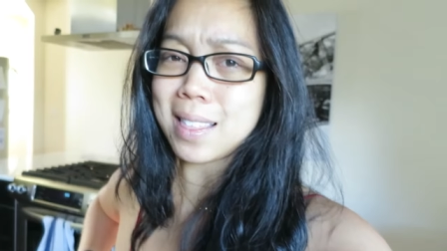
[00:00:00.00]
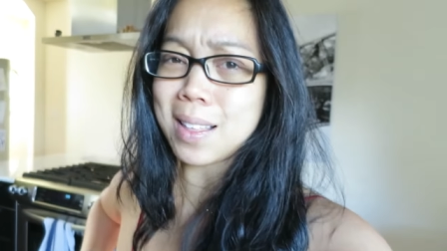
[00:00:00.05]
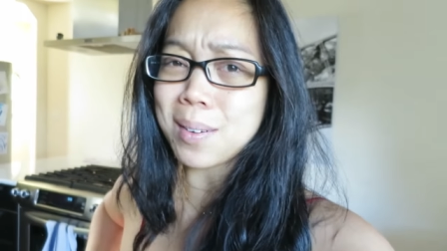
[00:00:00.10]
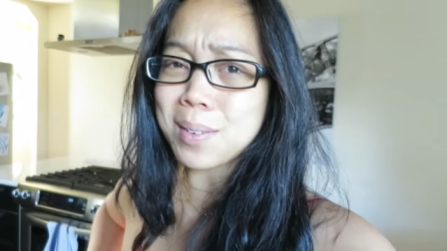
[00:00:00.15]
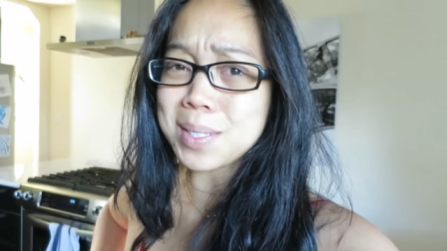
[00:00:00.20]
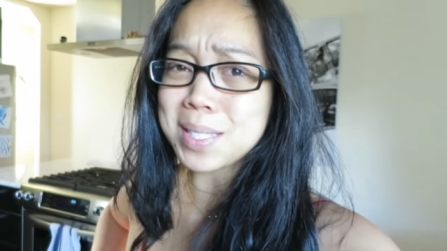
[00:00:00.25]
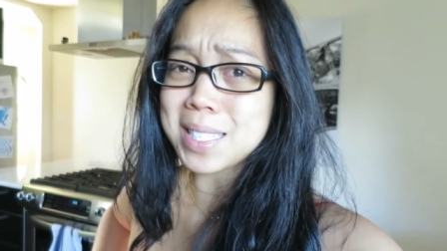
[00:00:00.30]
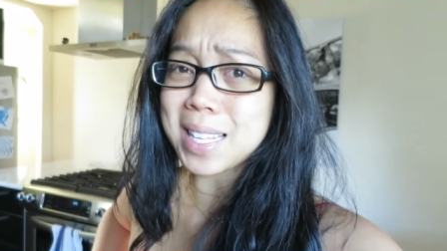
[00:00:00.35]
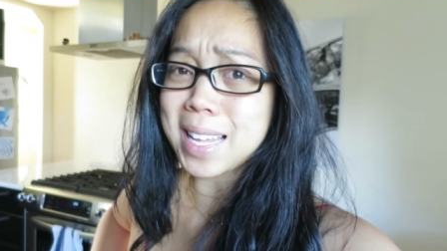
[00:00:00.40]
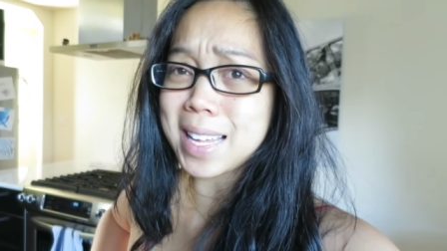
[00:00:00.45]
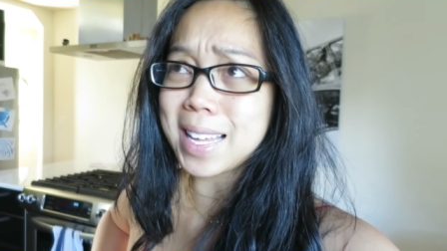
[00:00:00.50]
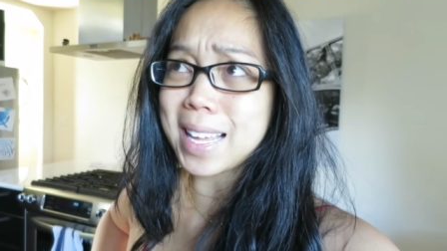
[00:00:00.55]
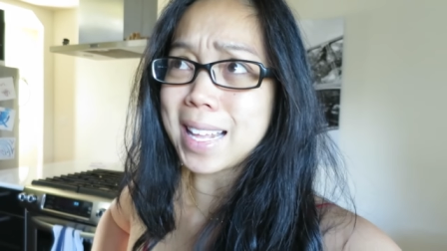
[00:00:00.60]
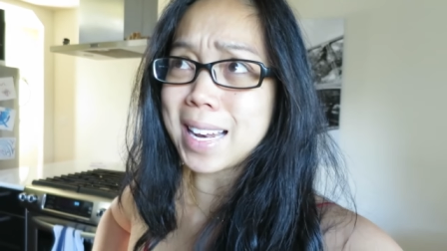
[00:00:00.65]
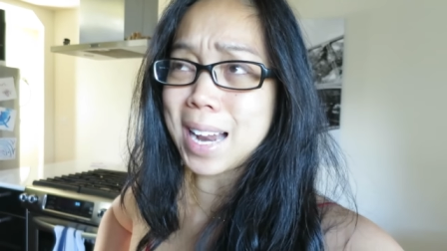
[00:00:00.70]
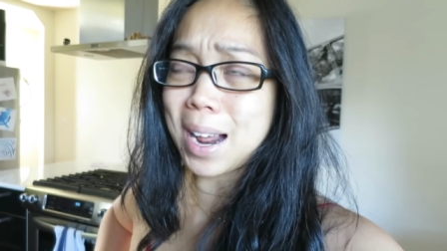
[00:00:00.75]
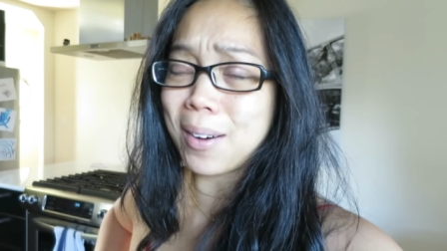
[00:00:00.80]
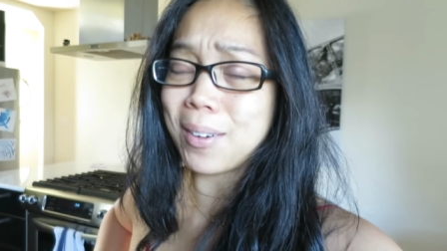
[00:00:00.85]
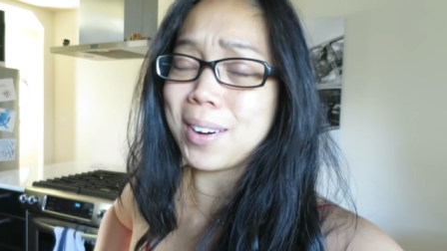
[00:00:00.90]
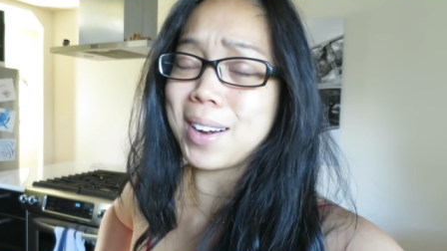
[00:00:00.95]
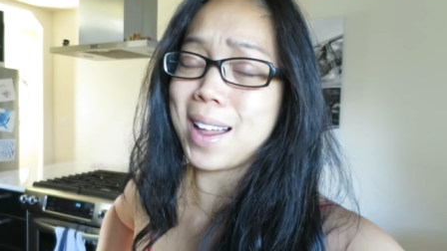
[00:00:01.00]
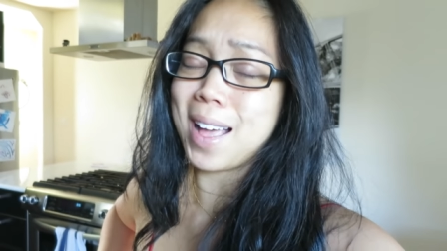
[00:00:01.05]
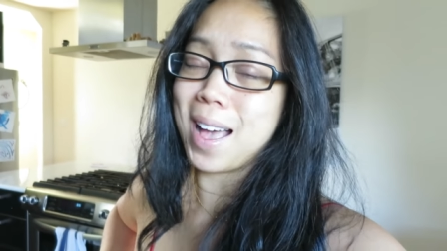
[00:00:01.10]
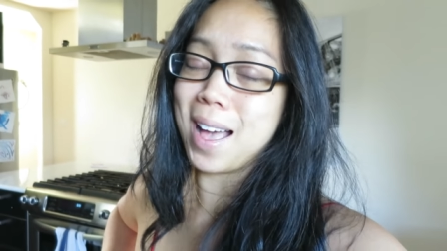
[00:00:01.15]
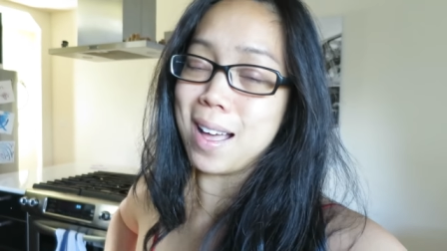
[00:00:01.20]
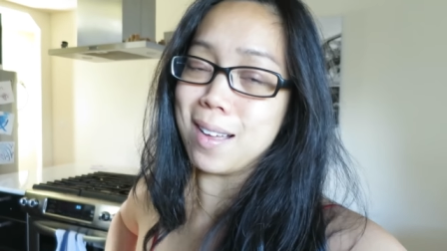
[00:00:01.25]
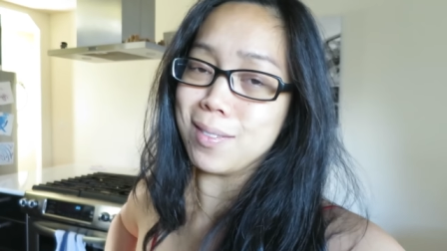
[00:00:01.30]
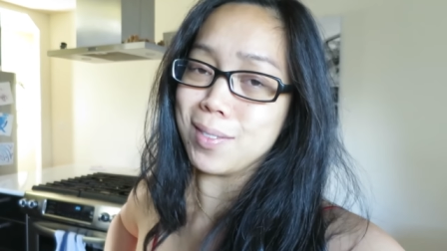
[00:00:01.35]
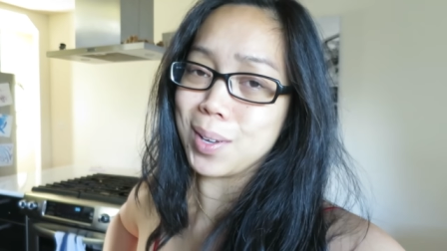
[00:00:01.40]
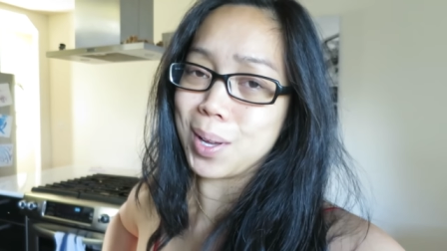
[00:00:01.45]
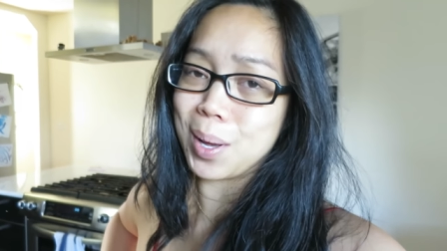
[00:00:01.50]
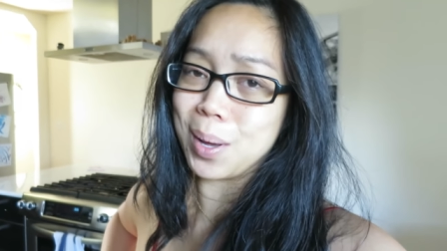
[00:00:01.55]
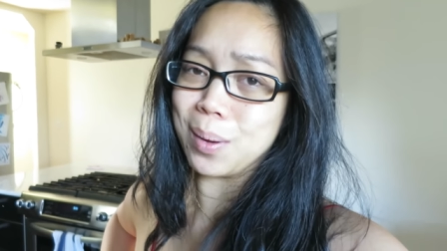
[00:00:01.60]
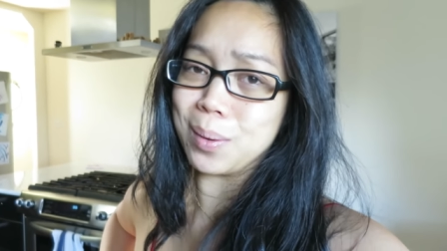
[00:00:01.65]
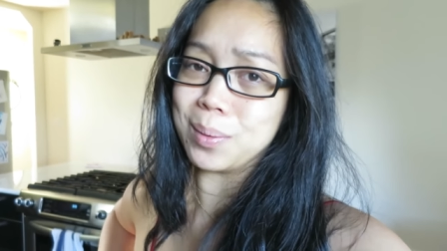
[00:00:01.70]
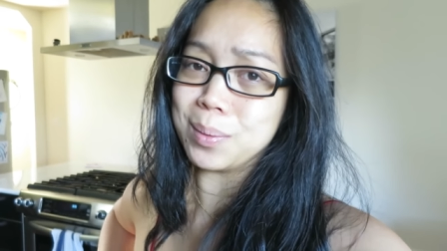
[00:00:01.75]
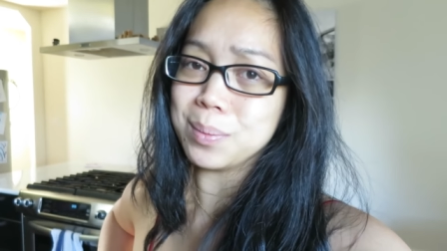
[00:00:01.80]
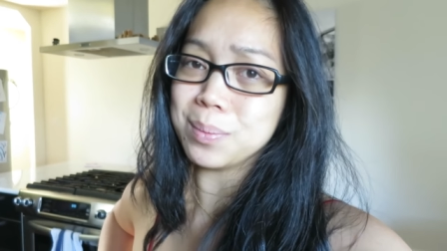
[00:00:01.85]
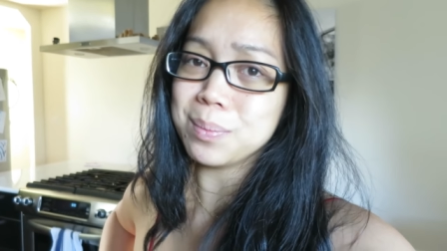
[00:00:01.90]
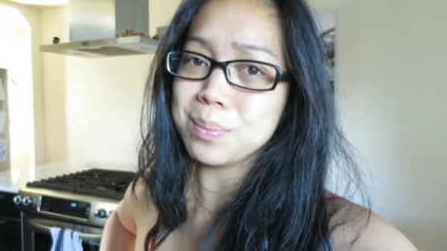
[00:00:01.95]
And that was like an hour and a half
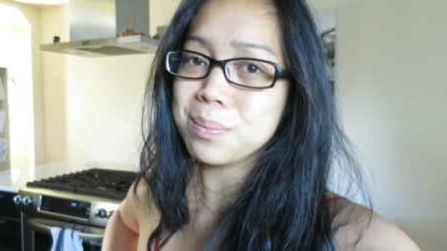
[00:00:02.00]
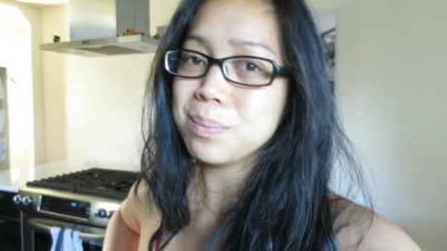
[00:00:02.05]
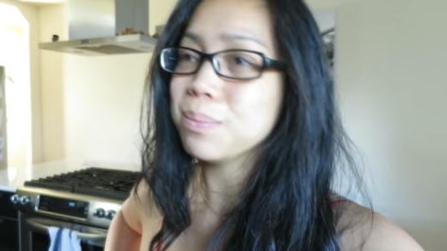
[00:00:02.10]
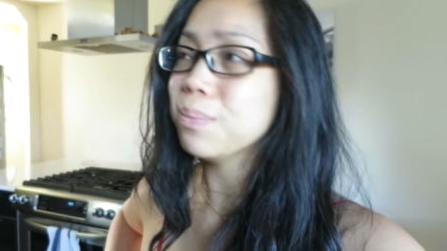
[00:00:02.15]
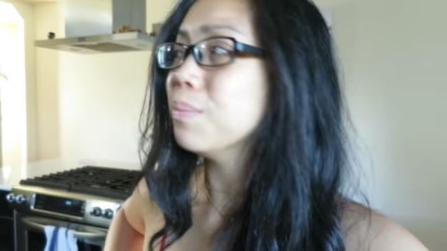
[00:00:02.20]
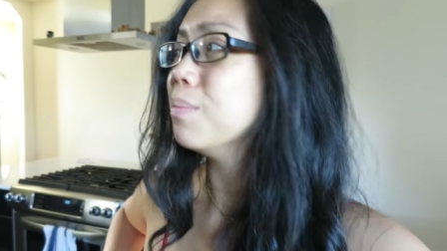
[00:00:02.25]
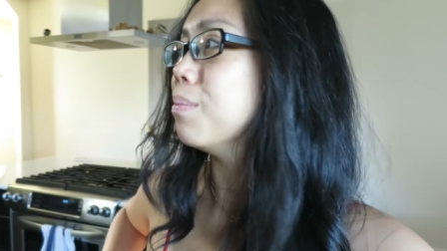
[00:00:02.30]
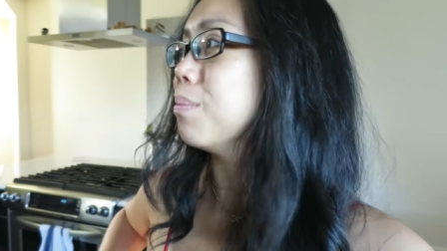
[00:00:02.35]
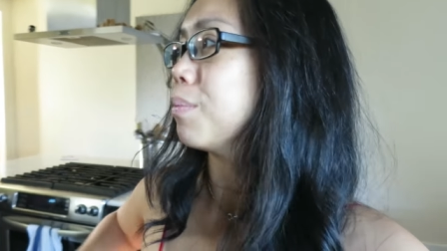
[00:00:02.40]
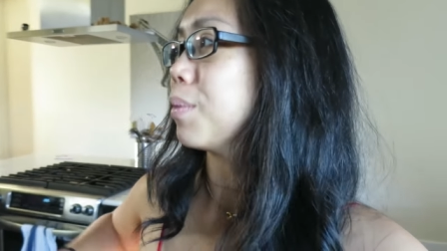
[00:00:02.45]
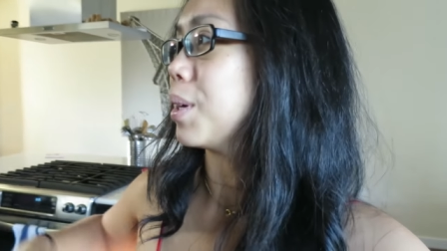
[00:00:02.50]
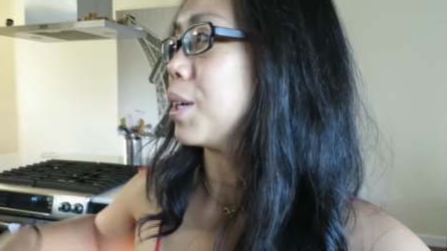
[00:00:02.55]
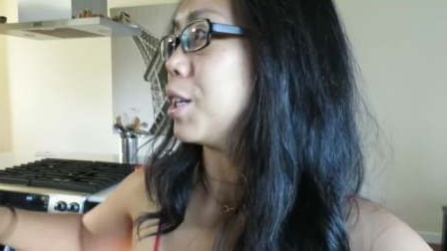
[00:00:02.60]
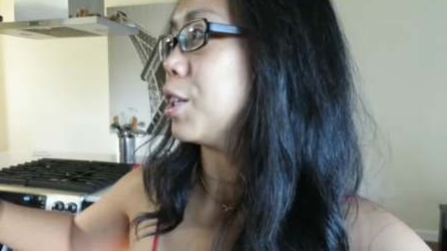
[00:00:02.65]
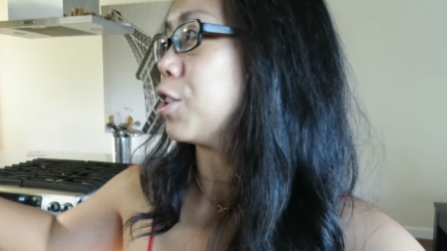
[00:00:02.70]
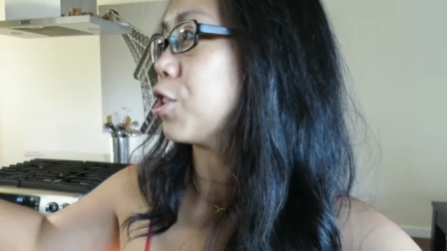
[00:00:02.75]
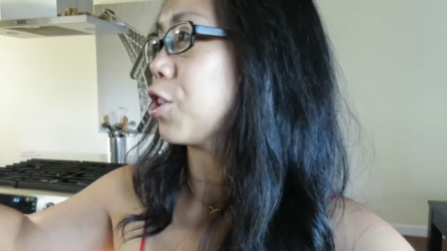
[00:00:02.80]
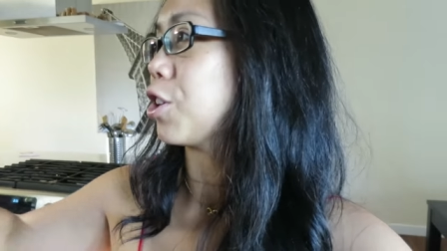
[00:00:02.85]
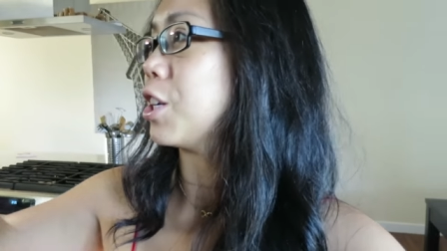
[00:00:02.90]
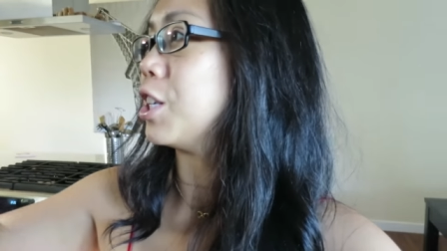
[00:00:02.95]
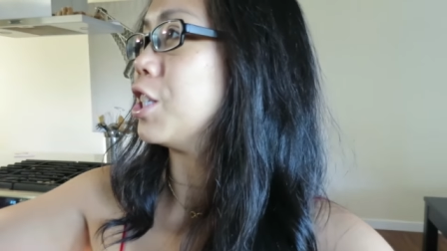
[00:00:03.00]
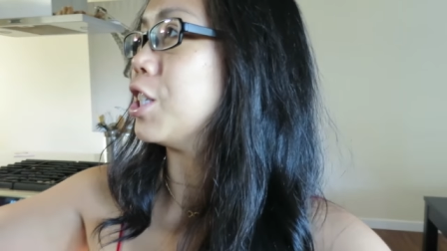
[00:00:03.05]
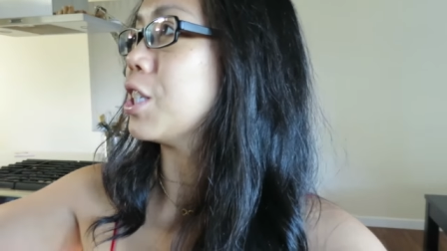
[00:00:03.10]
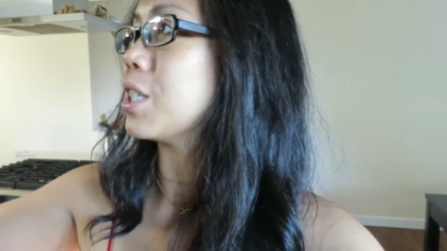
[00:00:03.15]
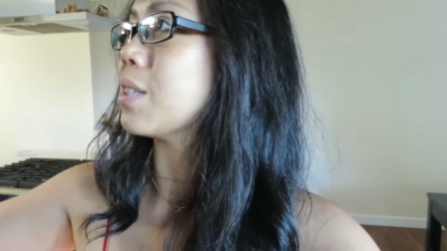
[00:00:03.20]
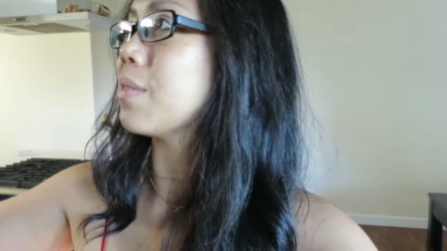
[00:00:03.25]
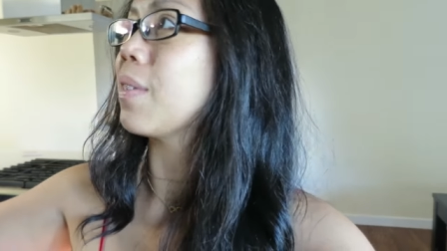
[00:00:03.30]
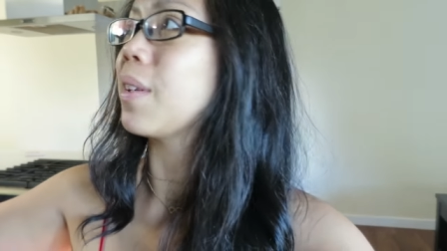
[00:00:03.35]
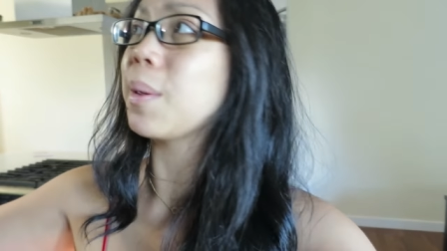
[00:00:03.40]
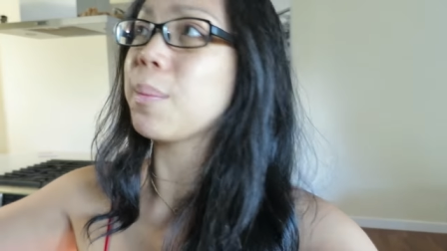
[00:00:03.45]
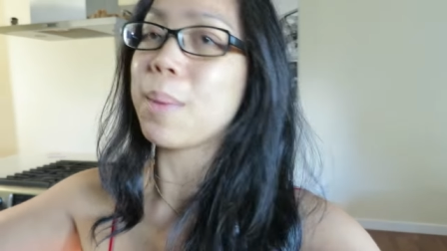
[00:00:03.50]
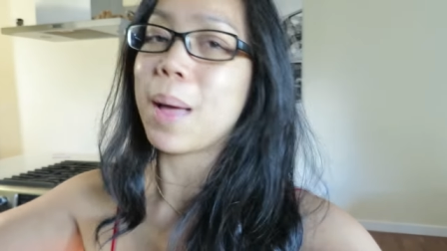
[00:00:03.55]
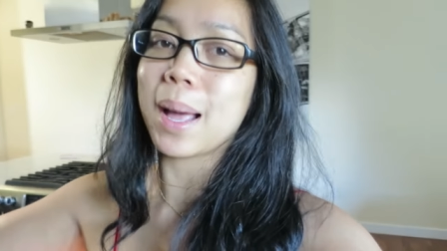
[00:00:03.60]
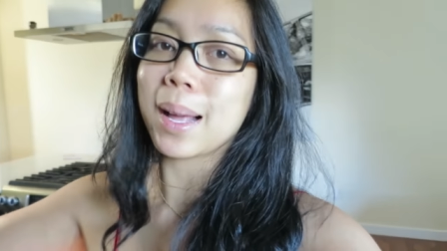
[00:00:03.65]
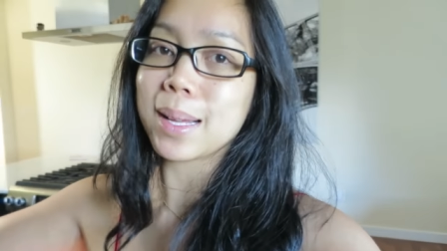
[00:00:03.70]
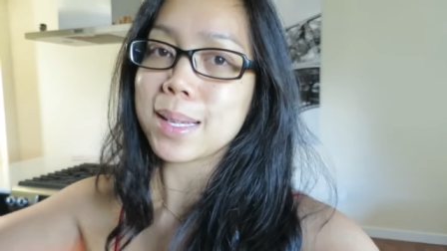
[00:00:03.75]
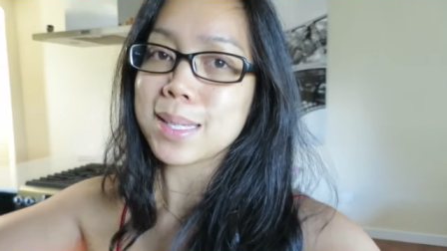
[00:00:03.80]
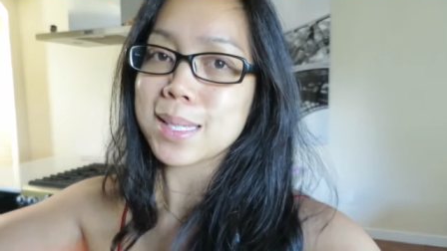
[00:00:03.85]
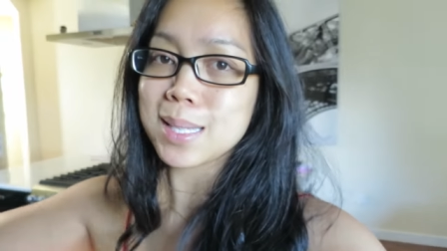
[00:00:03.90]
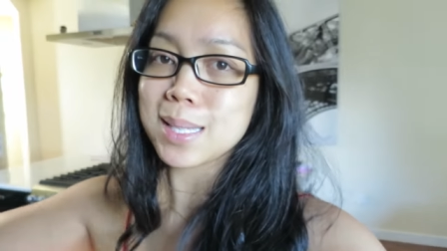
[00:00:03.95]
ago pretty sure he just fell back